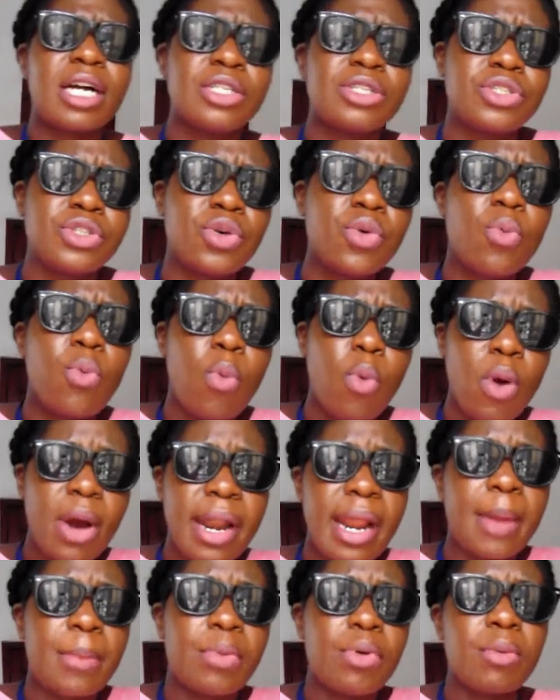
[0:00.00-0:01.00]
can do
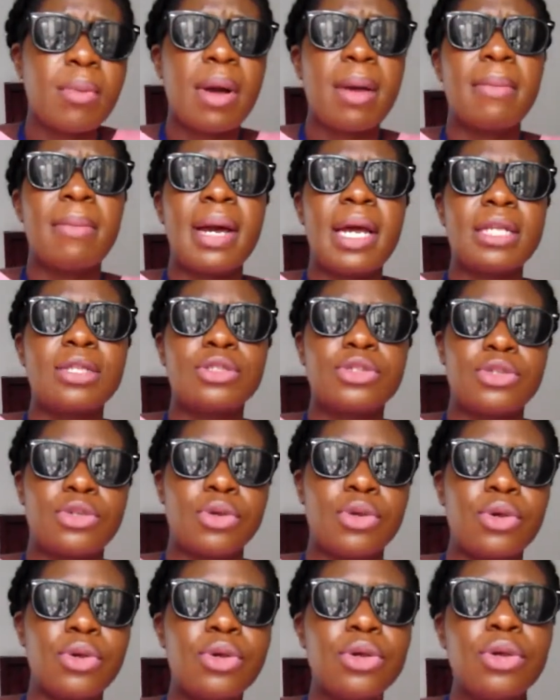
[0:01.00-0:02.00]
what I put my mind
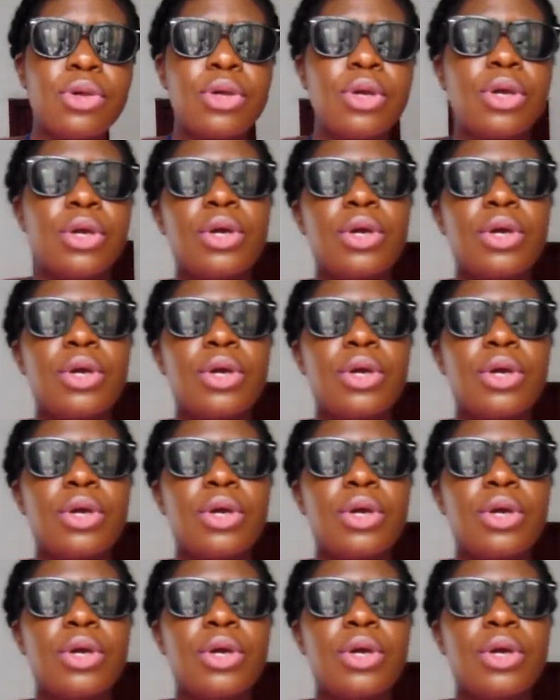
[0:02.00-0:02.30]
to.